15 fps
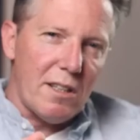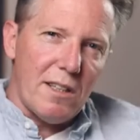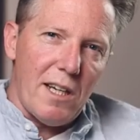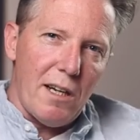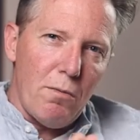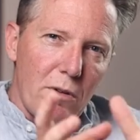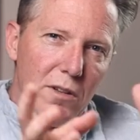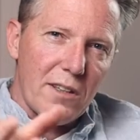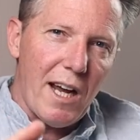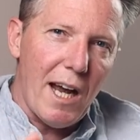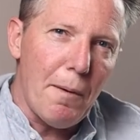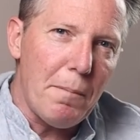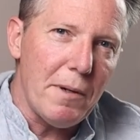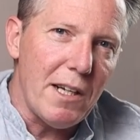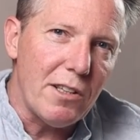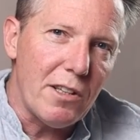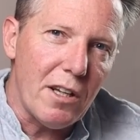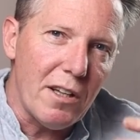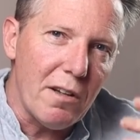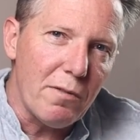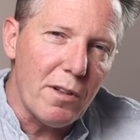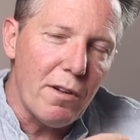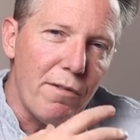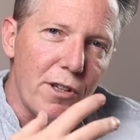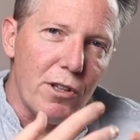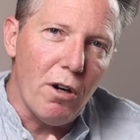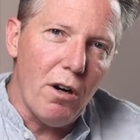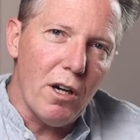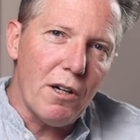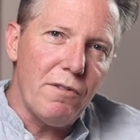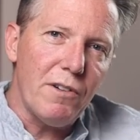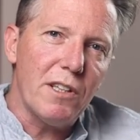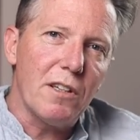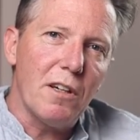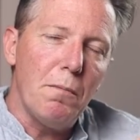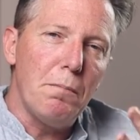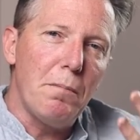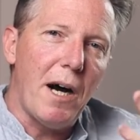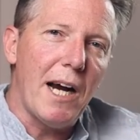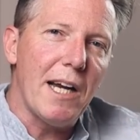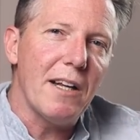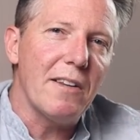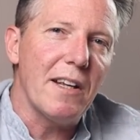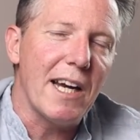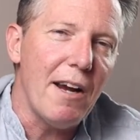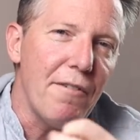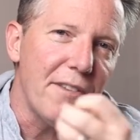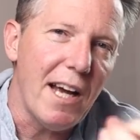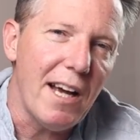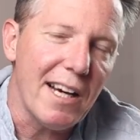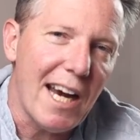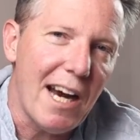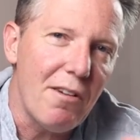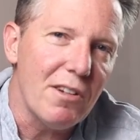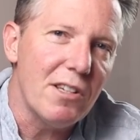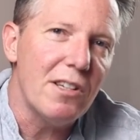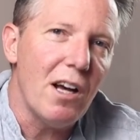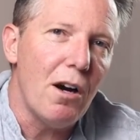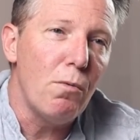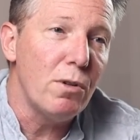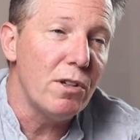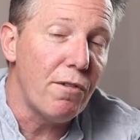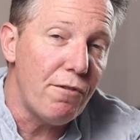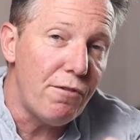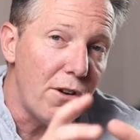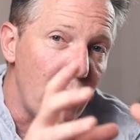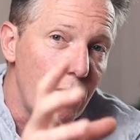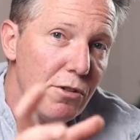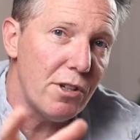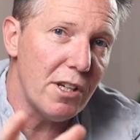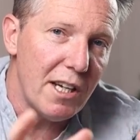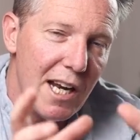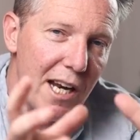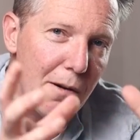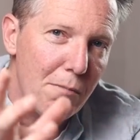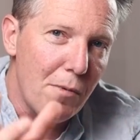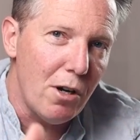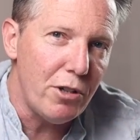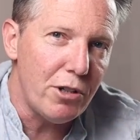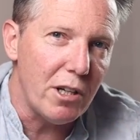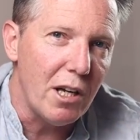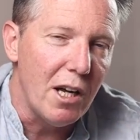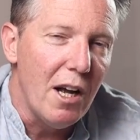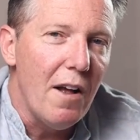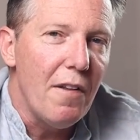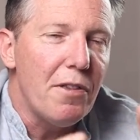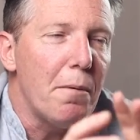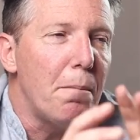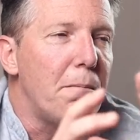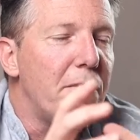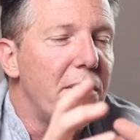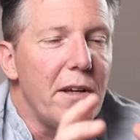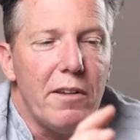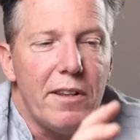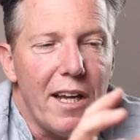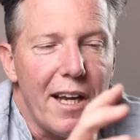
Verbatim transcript: See what's happened is, so the, the photographer's combining thing. If that carousel was frozen in motion, the, the,